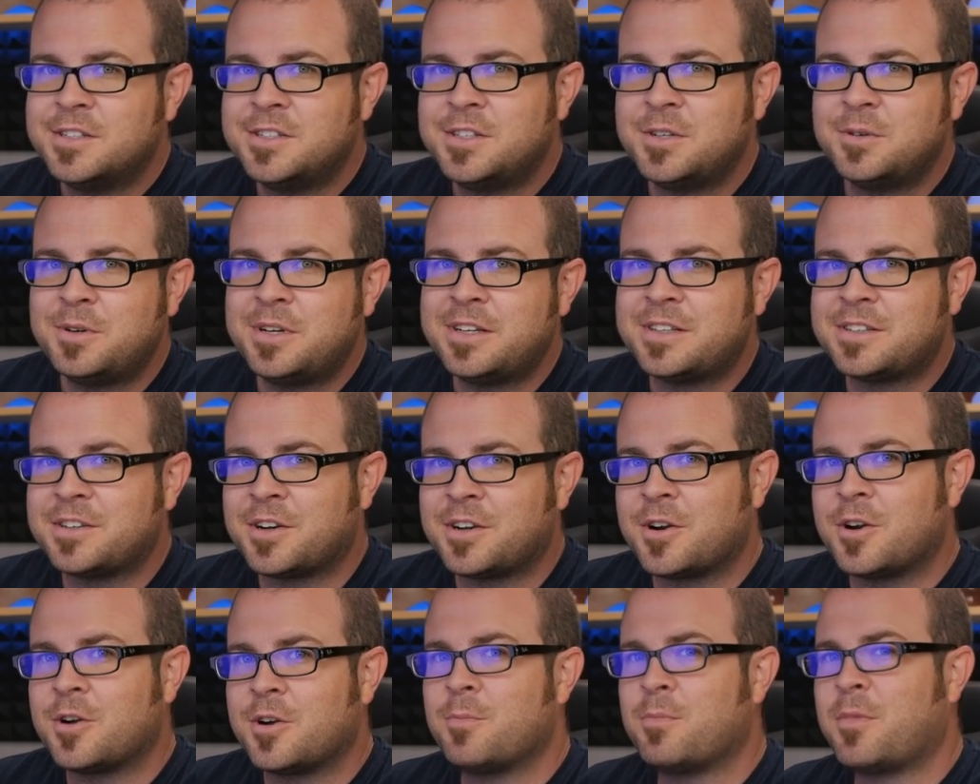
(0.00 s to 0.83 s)
do it
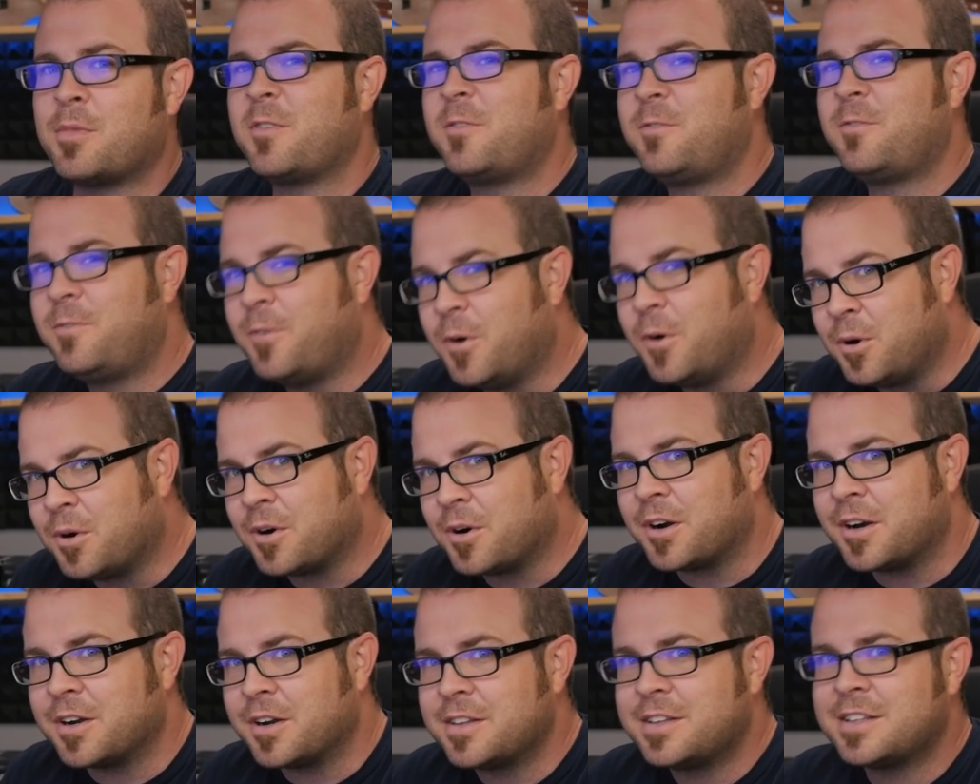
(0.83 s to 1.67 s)

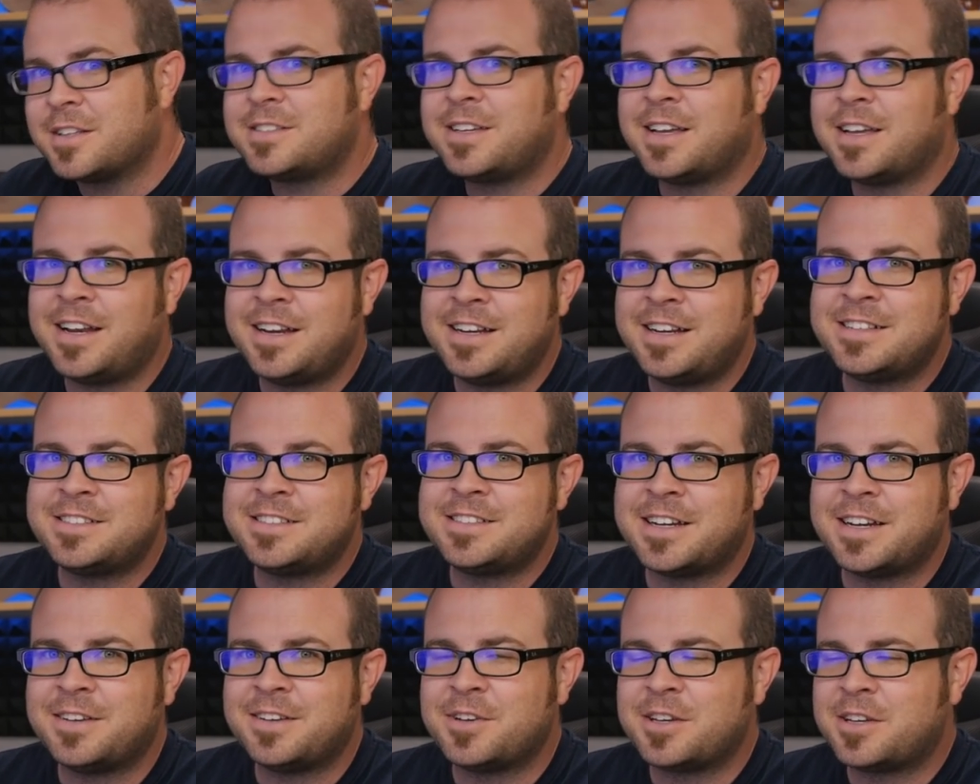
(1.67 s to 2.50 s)
before the 1080
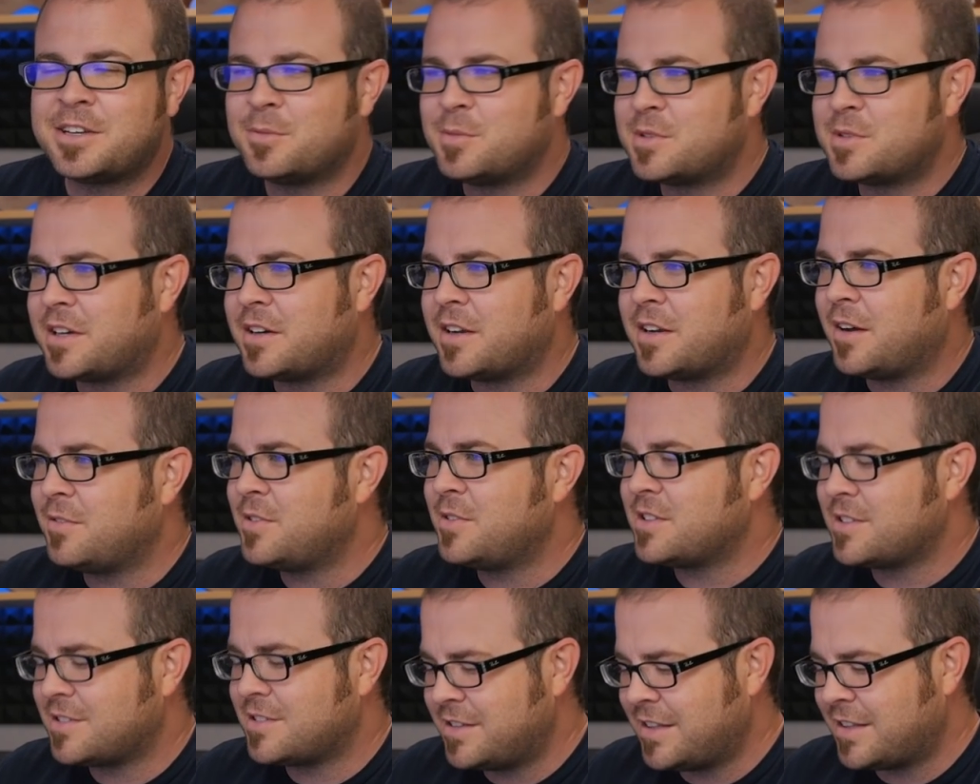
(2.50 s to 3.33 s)
Ti even comes out.
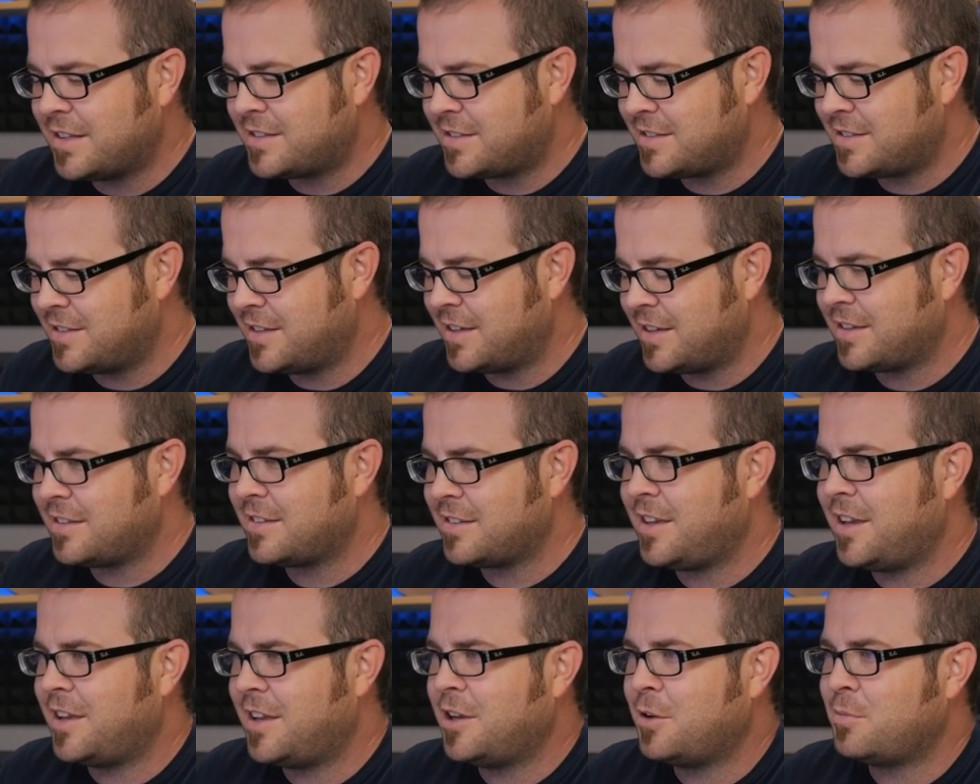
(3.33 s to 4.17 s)
Obviously, that's
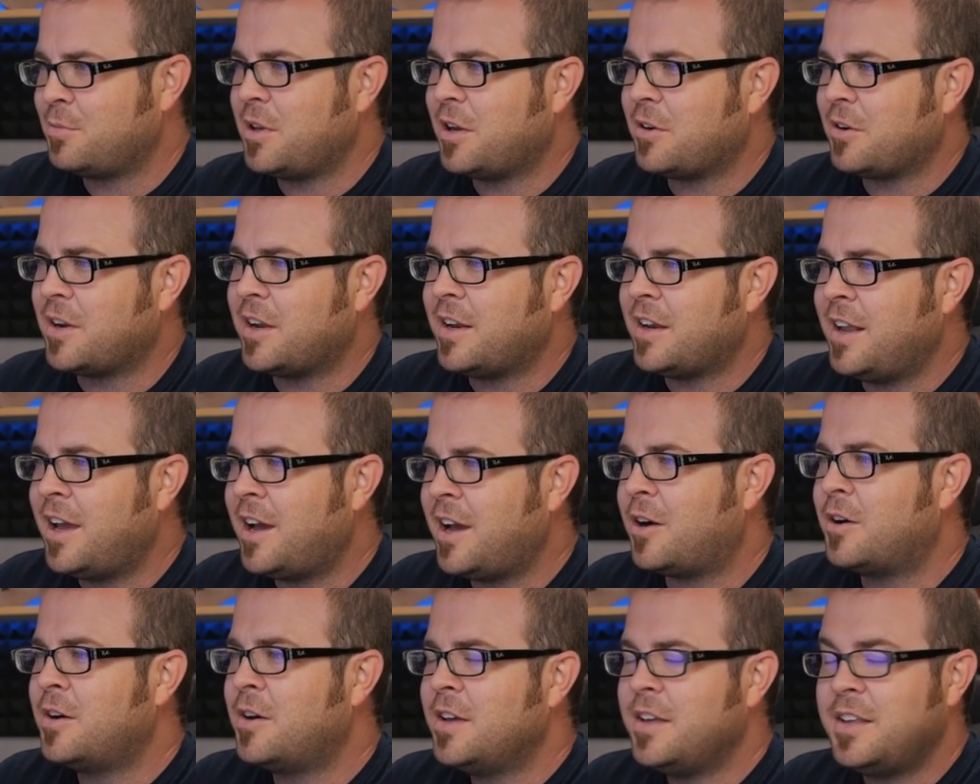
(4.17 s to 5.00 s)
that can't help you out right
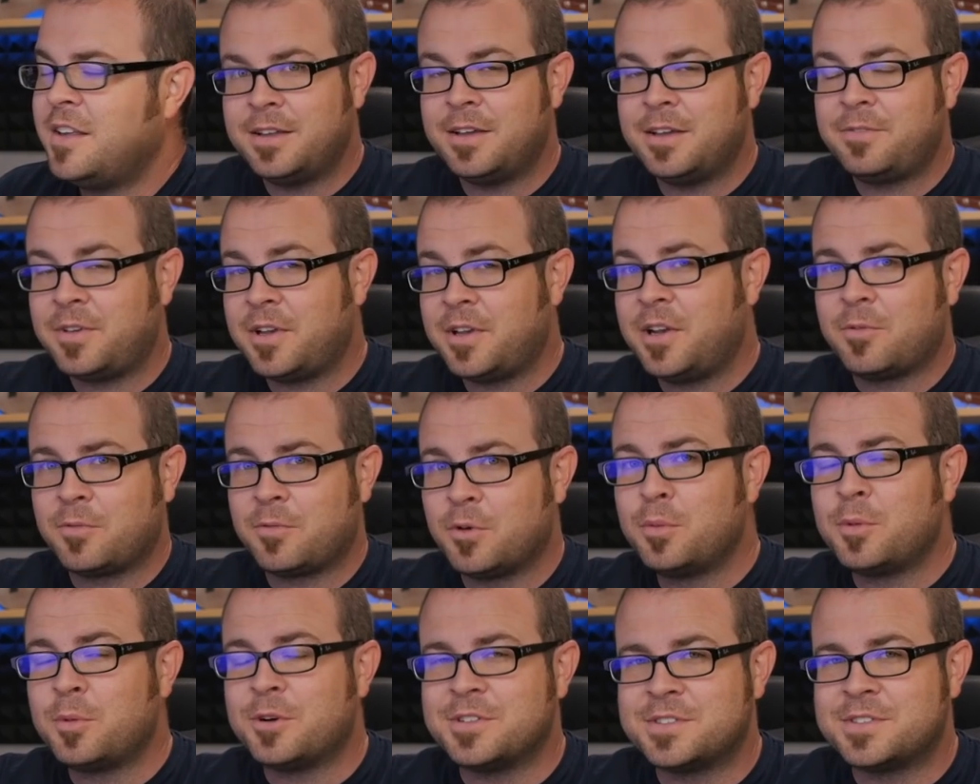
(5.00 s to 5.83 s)
now. If you hear
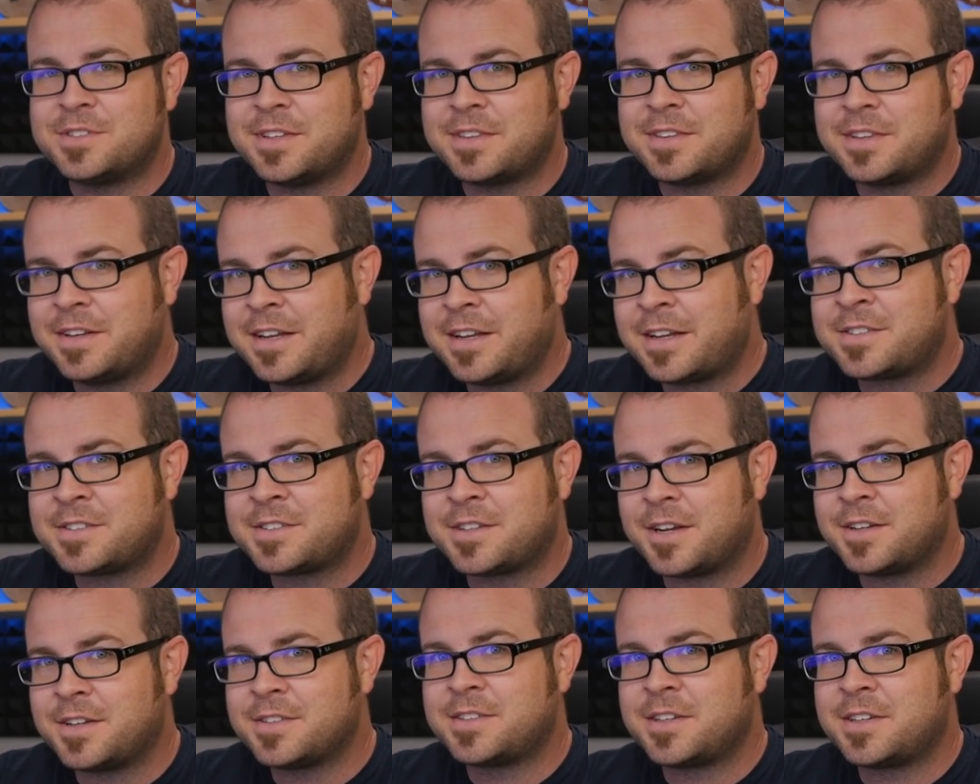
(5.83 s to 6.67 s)
rumors that the next
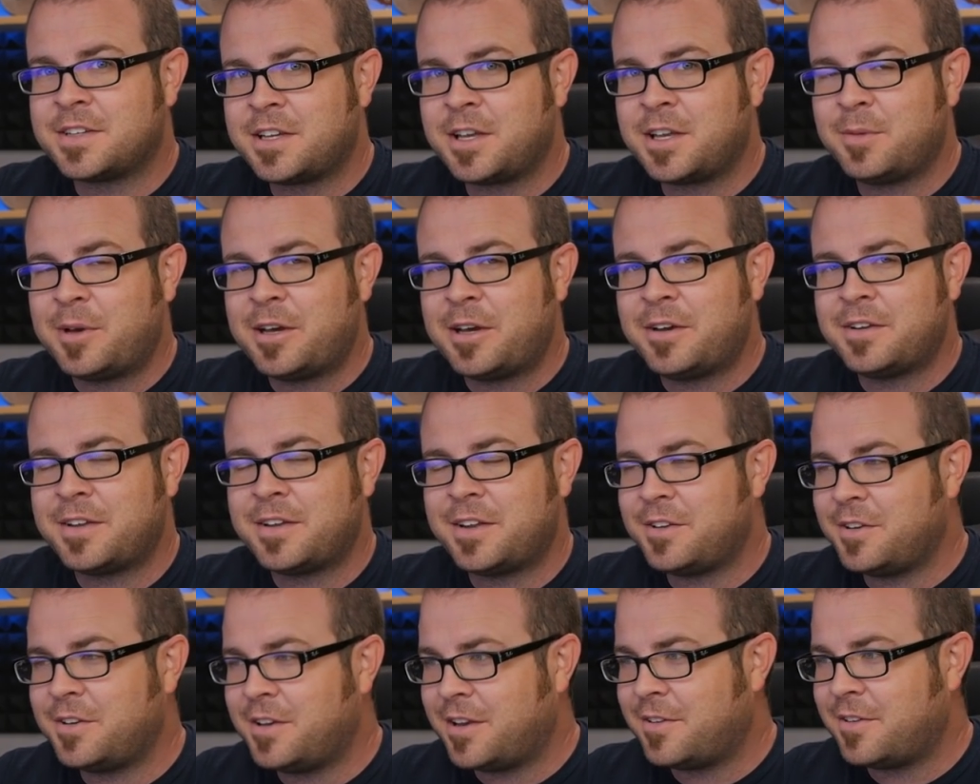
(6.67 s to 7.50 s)
card's going to come out
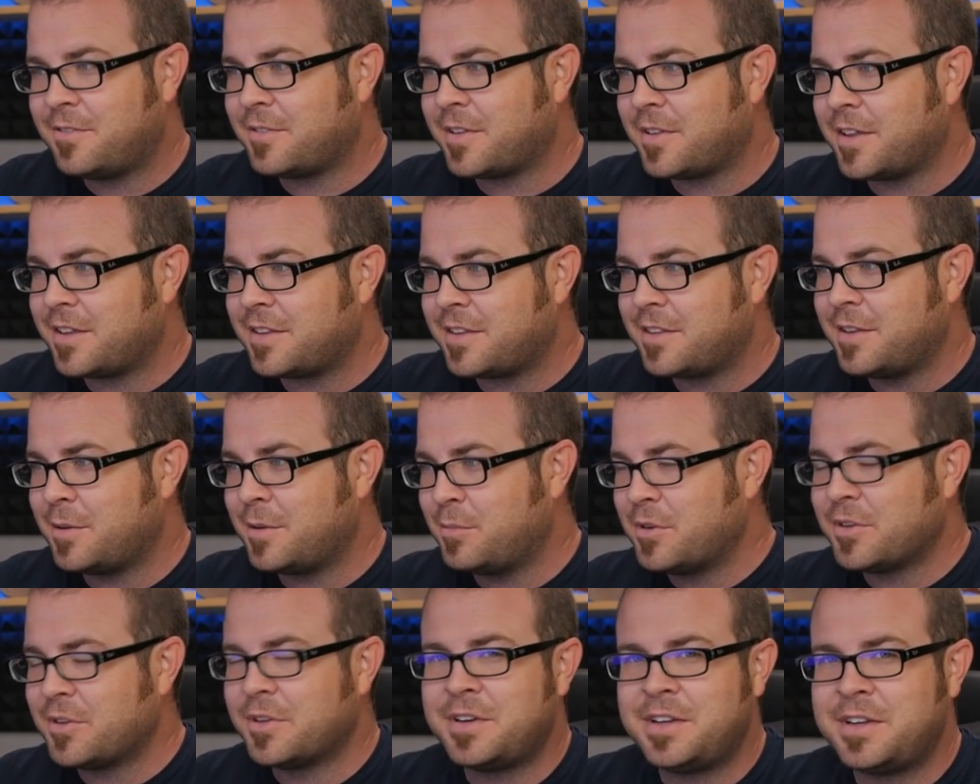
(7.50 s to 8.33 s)
and you have like the
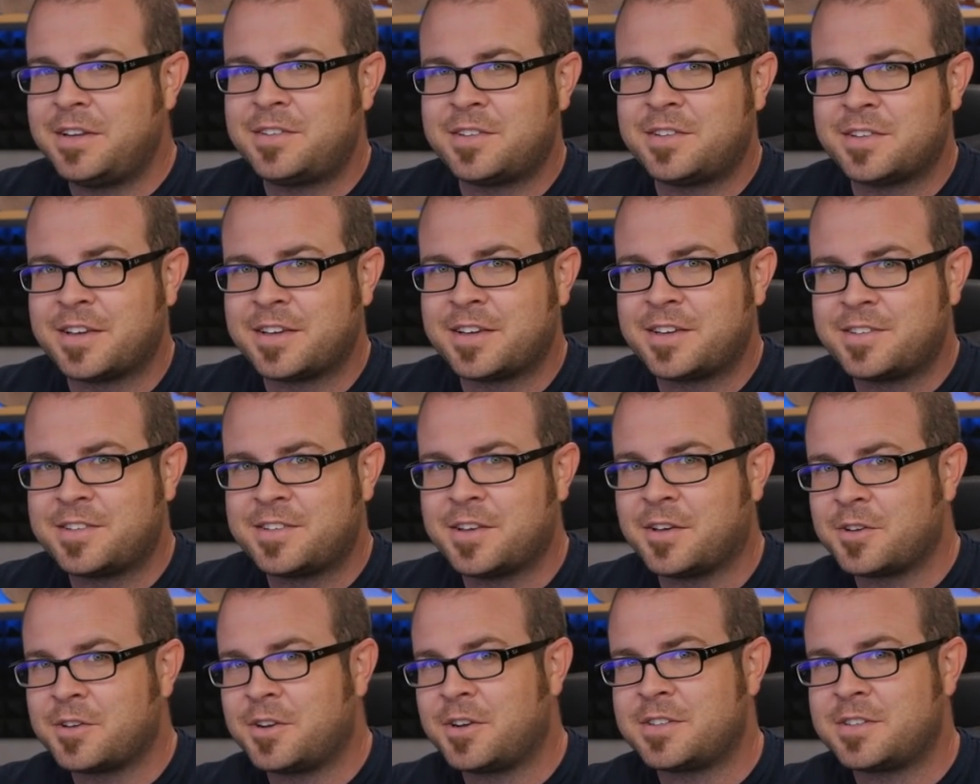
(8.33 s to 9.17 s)
ability to like
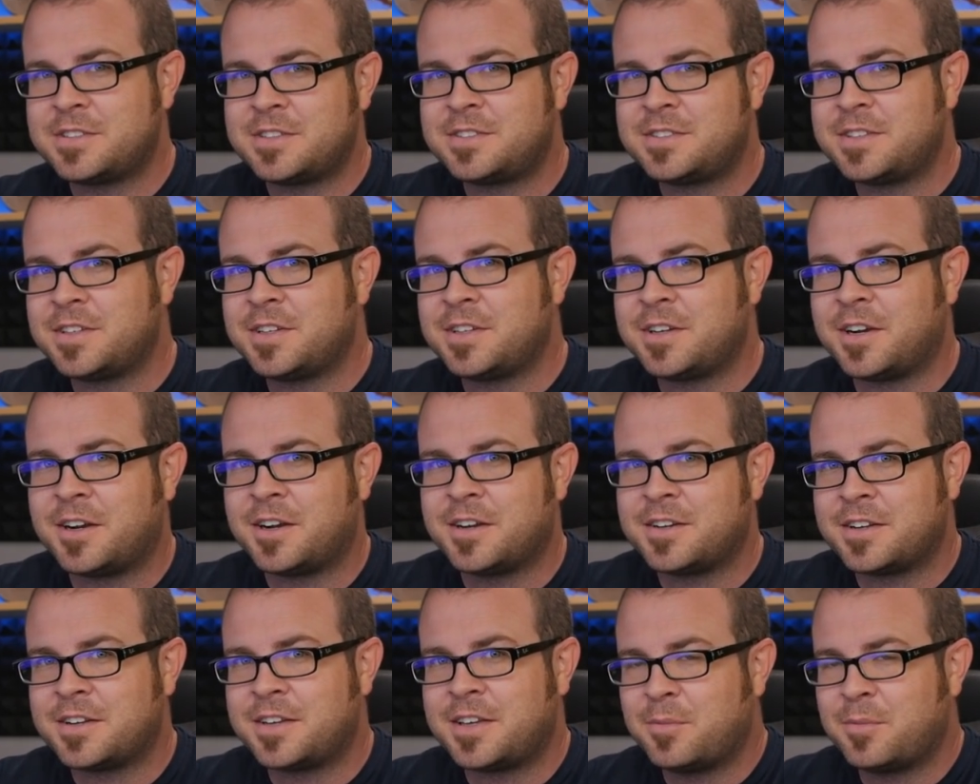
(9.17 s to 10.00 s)
sell your existing
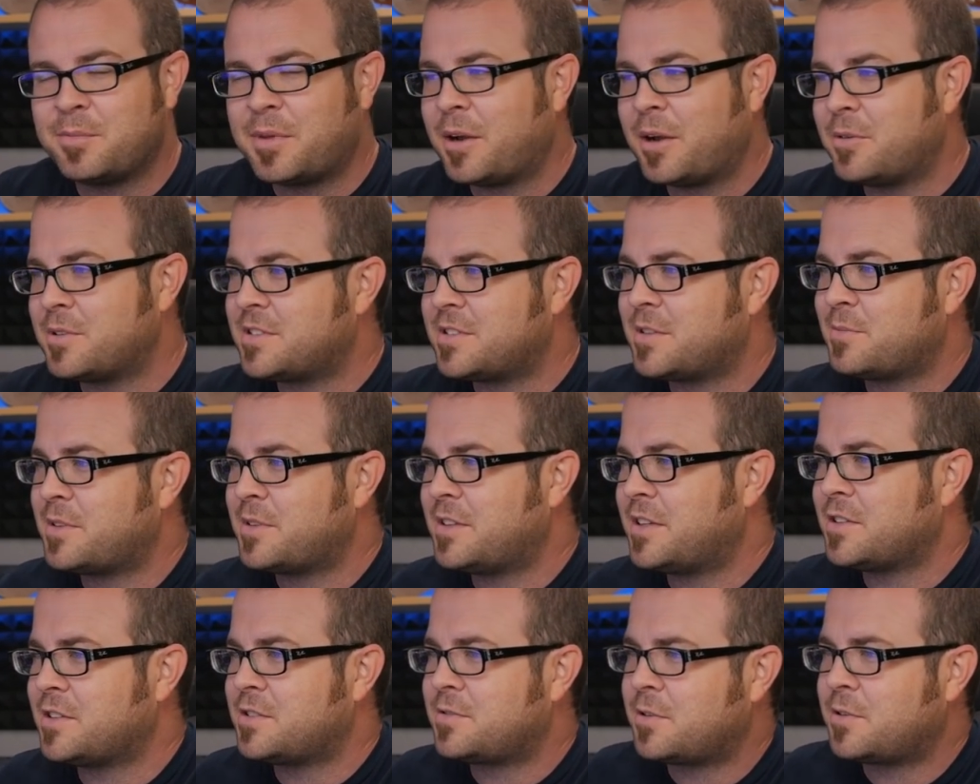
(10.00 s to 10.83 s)
card and get by with something else